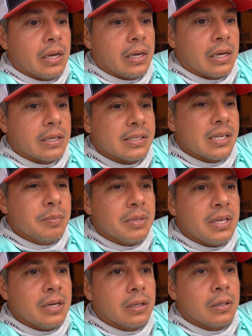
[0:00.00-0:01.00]
uh,
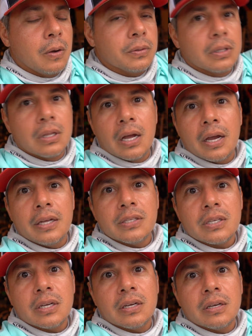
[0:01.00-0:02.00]
something along the
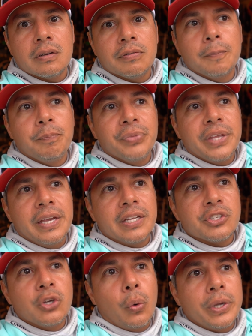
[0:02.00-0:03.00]
lines of
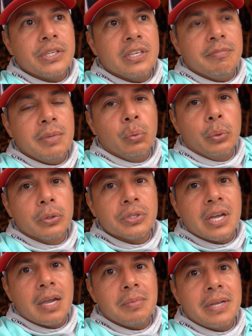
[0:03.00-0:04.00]
it's going to give me
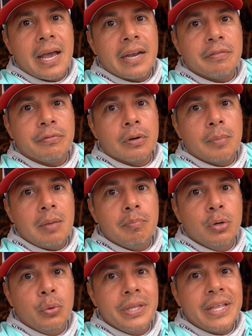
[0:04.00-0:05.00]
real-time data from a
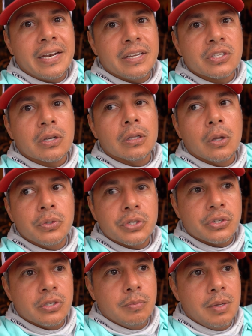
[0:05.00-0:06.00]
buoy that is
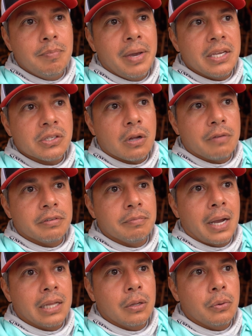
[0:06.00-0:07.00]
closest to me based off of
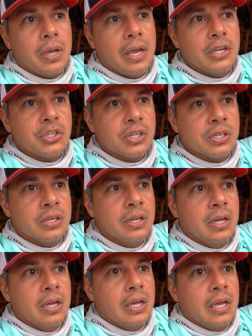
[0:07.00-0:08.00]
my location
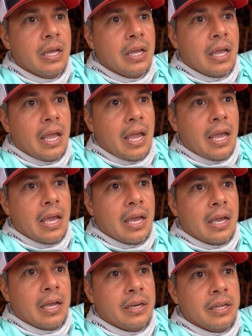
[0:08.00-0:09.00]

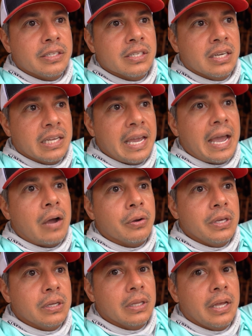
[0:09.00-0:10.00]
and it's gonna
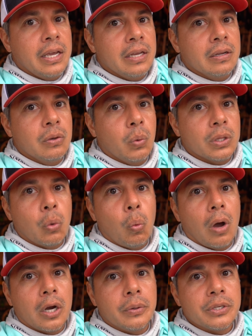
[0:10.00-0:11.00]
calculate what the
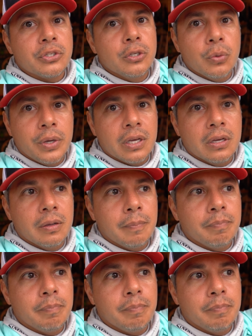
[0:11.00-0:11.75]
water is doing